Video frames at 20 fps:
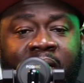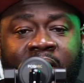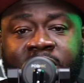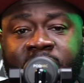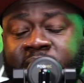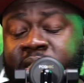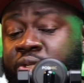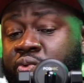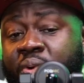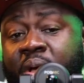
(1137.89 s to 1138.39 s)

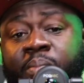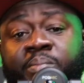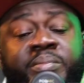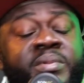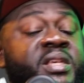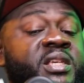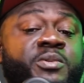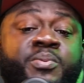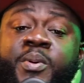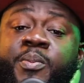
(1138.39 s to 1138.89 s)

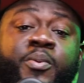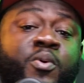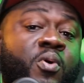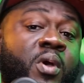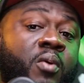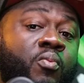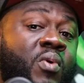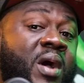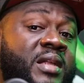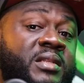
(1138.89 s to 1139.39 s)
These people
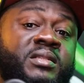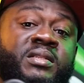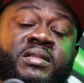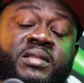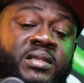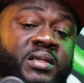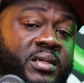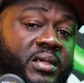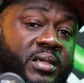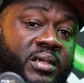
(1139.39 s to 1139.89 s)
were
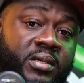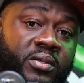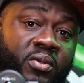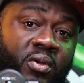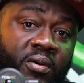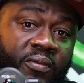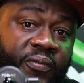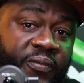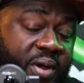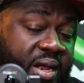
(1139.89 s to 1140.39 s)
once
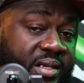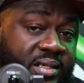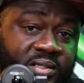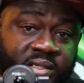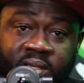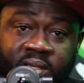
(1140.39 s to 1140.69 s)
your friends.